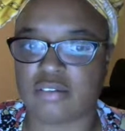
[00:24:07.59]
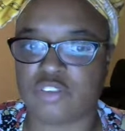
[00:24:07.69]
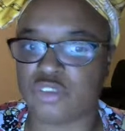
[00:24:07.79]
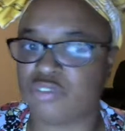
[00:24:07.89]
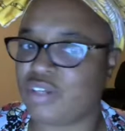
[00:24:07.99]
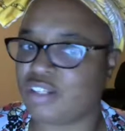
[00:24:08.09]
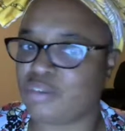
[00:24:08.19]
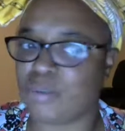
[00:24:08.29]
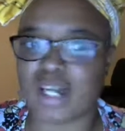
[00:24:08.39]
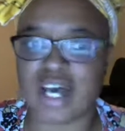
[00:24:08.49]
Do you feel like you
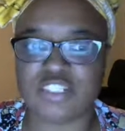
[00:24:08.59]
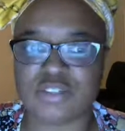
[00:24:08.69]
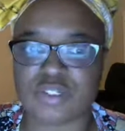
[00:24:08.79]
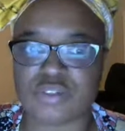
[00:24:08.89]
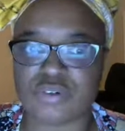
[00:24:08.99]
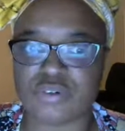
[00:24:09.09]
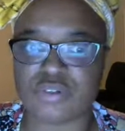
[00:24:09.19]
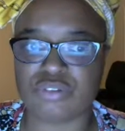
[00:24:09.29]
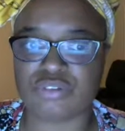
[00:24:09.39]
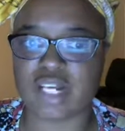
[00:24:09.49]
were lied to in school?
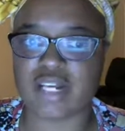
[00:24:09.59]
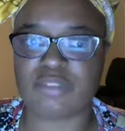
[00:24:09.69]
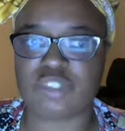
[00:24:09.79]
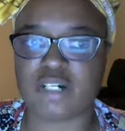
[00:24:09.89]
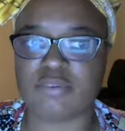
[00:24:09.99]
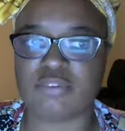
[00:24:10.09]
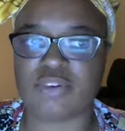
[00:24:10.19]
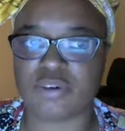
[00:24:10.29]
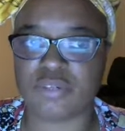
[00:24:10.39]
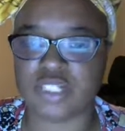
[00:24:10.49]
Do you feel like they were trying to
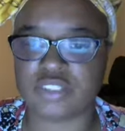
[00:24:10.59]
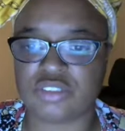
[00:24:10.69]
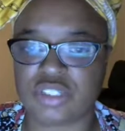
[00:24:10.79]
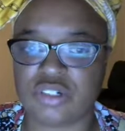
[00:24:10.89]
withhold history,